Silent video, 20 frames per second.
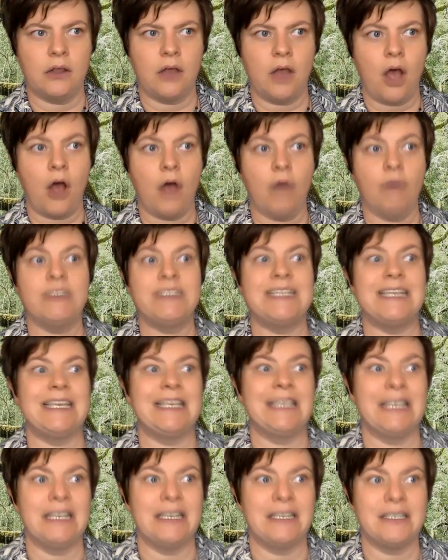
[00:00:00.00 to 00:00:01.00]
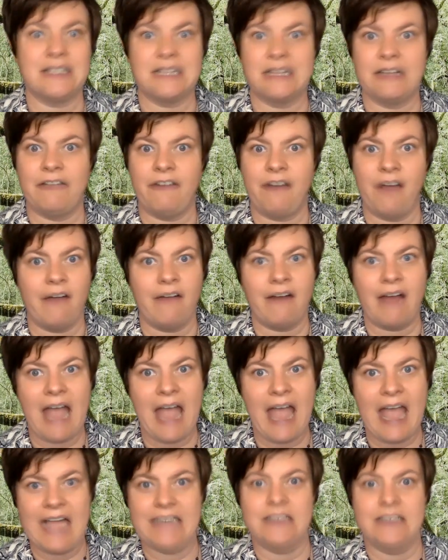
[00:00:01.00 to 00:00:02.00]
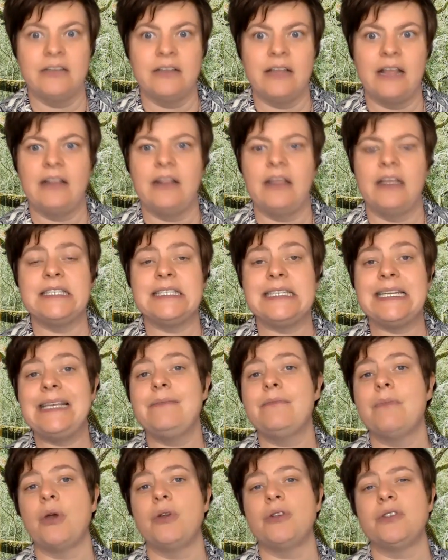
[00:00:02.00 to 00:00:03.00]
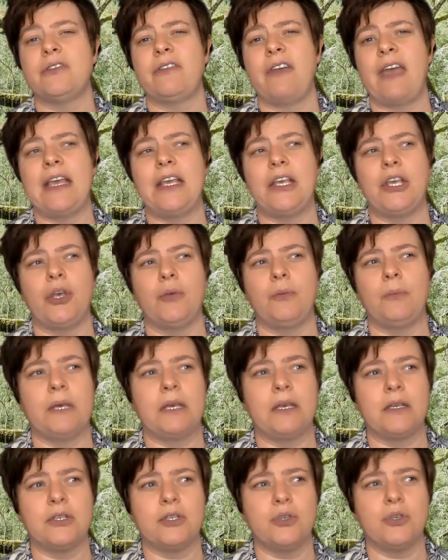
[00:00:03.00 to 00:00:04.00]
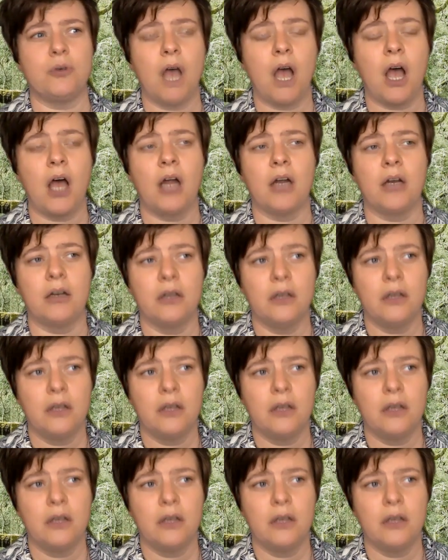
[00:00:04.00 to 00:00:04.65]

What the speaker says: are ridiculously far ahead, and then they demotivate you because you can't